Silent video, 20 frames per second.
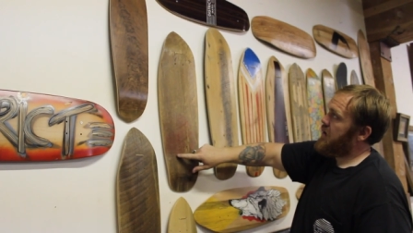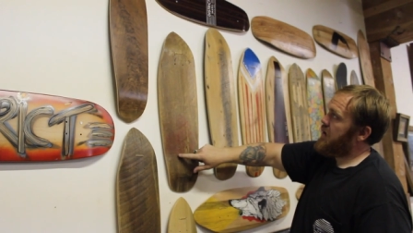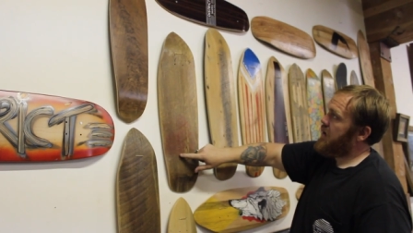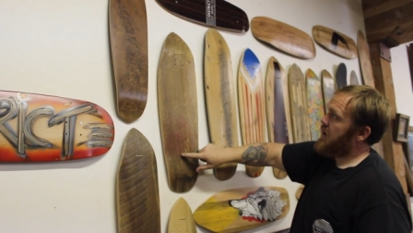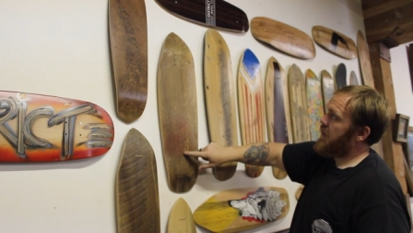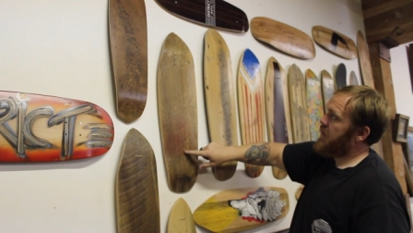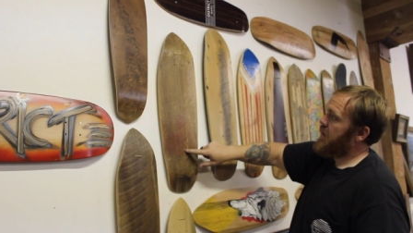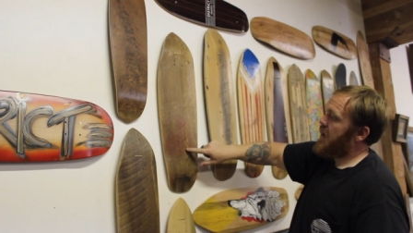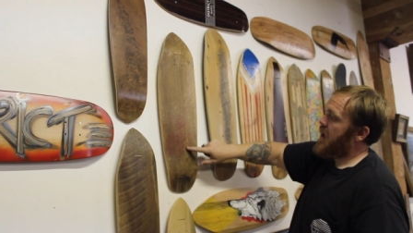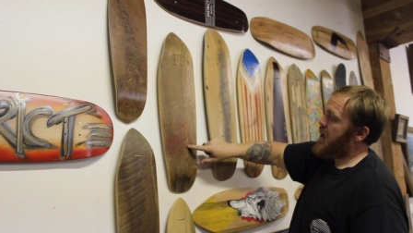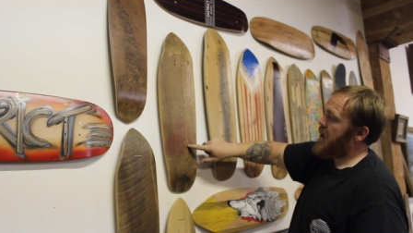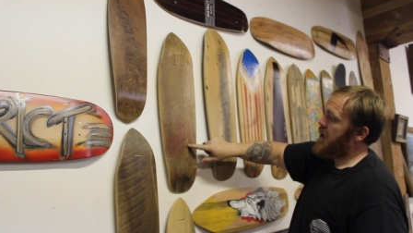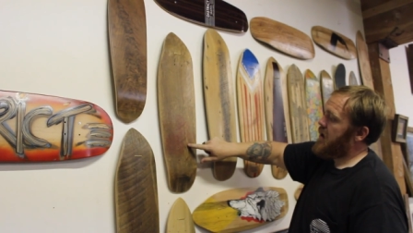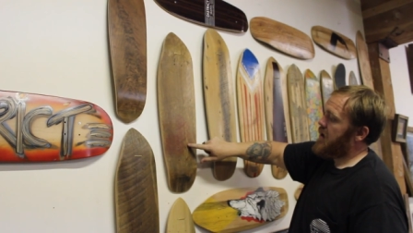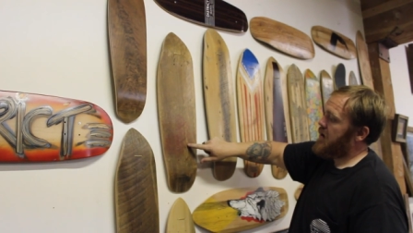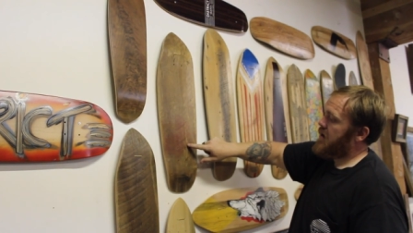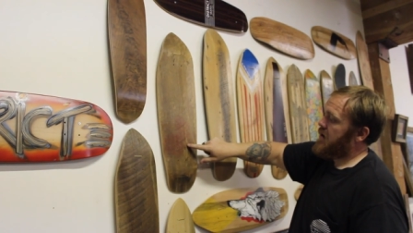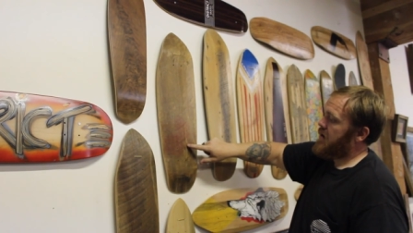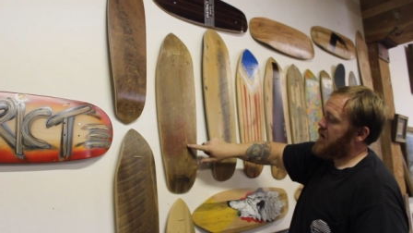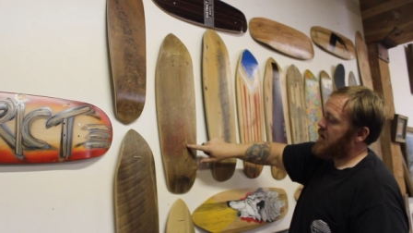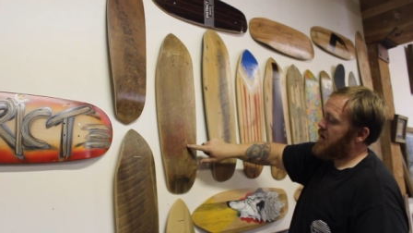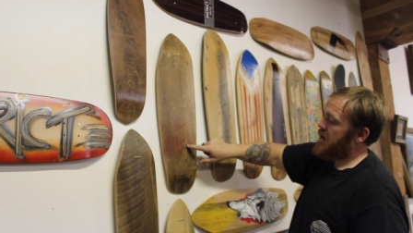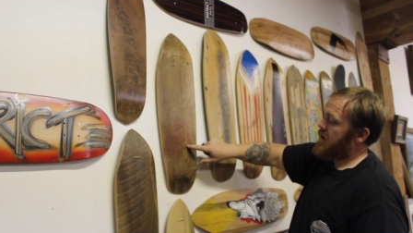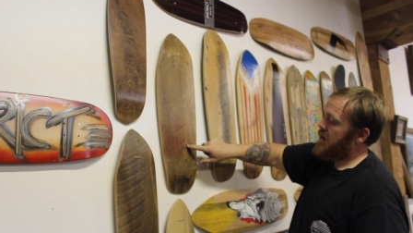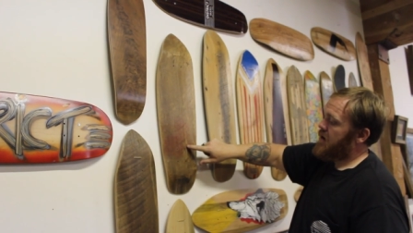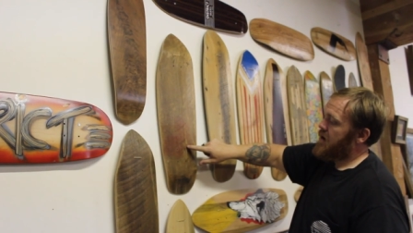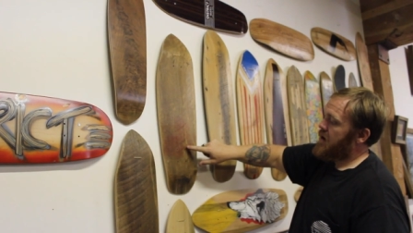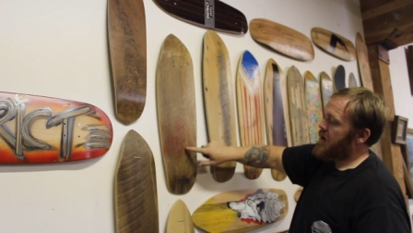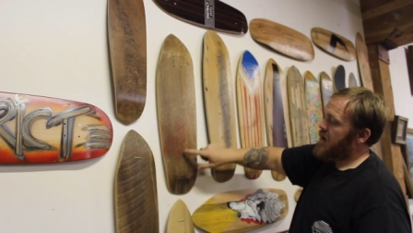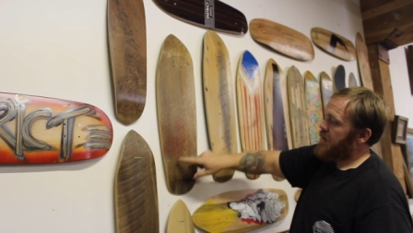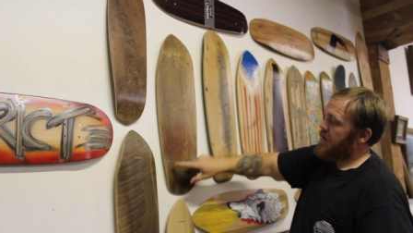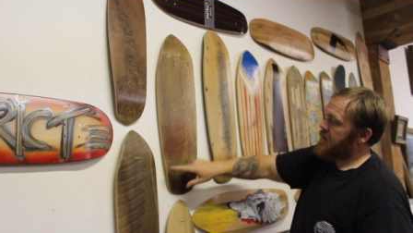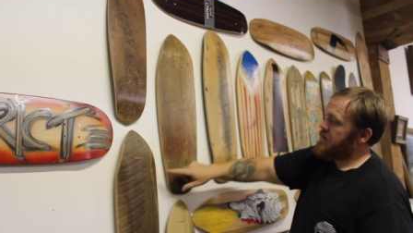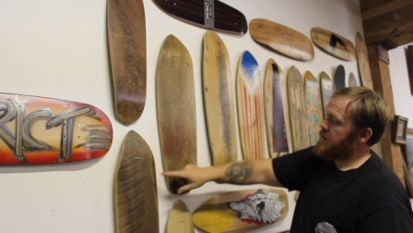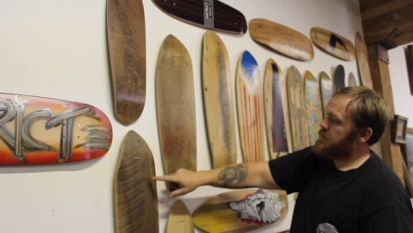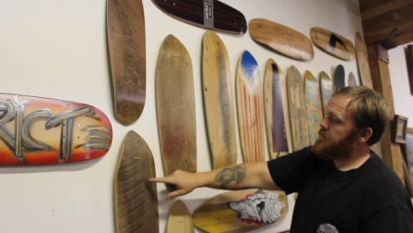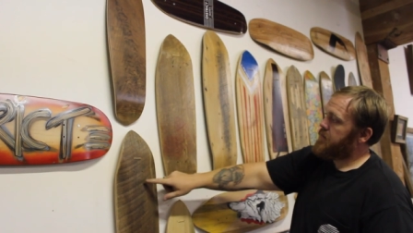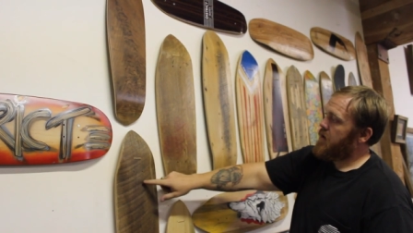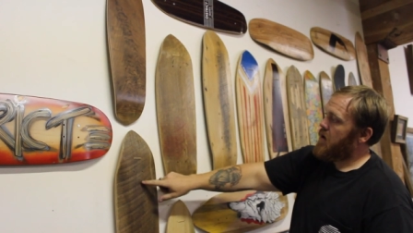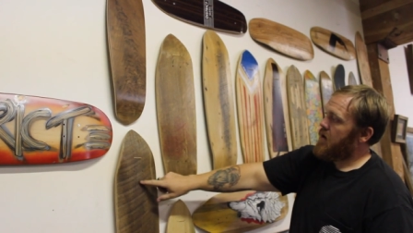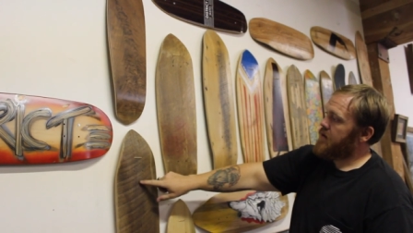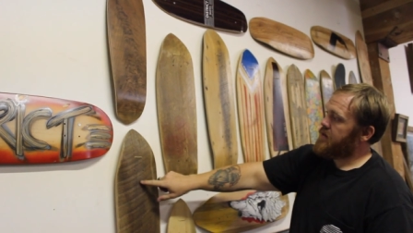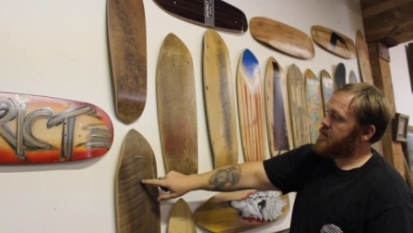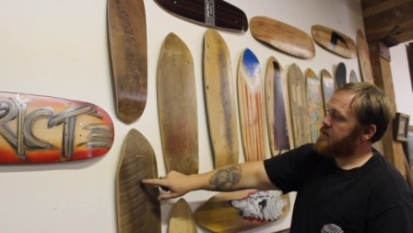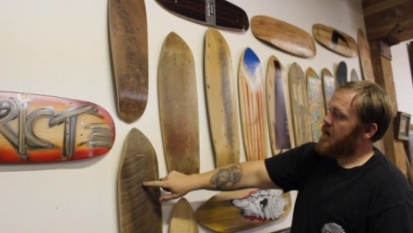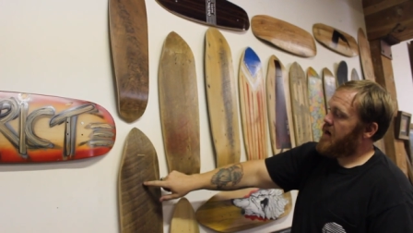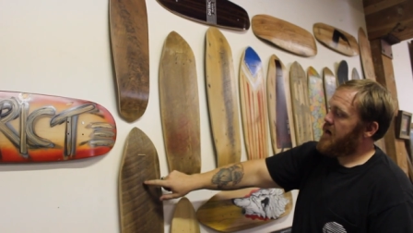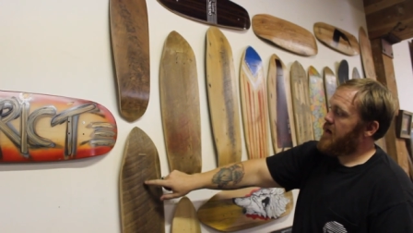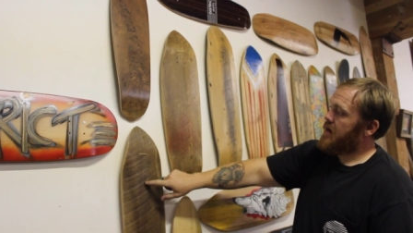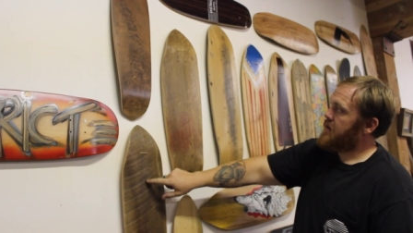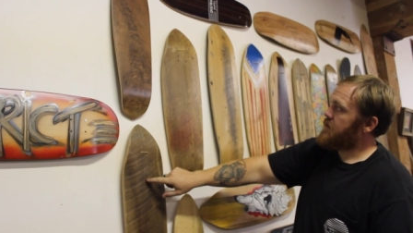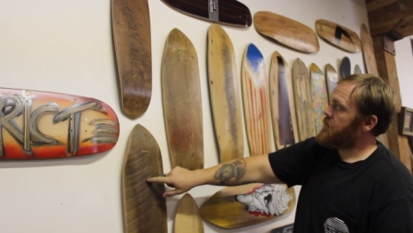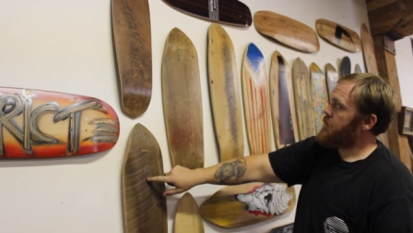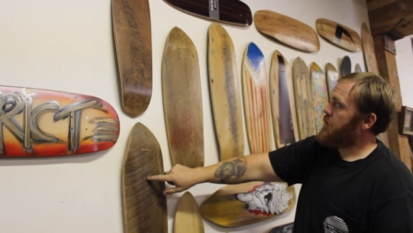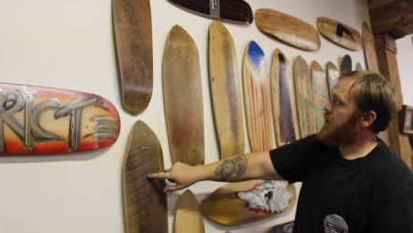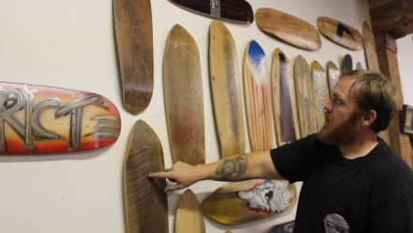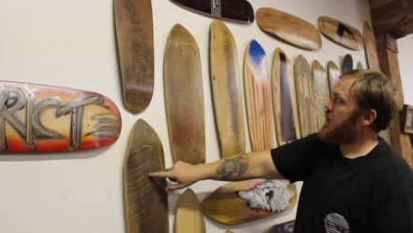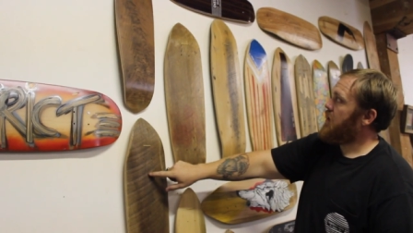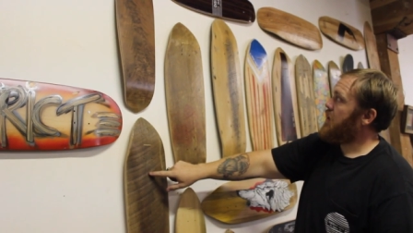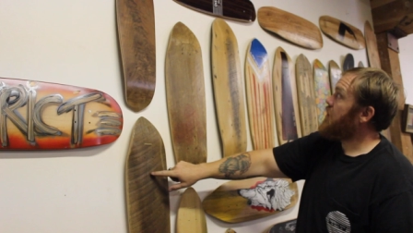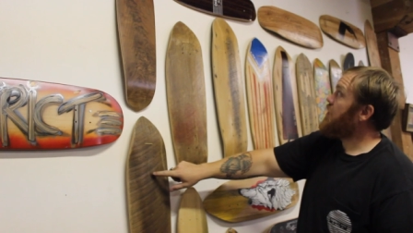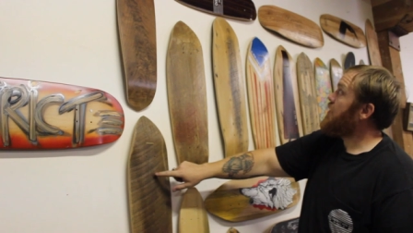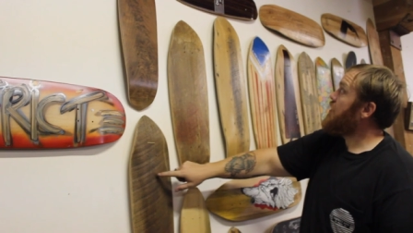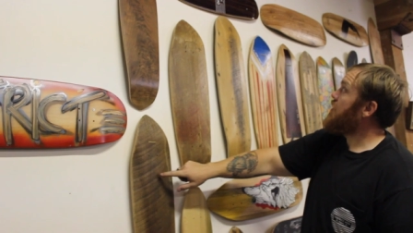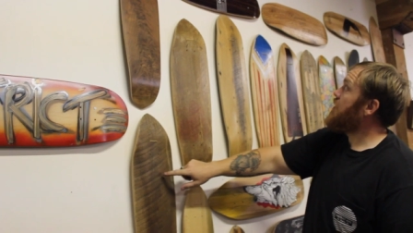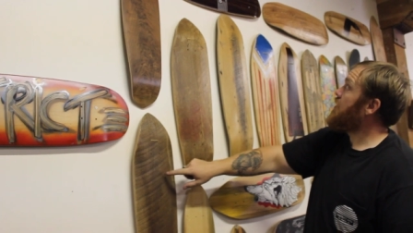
in that. This is barn siding as well.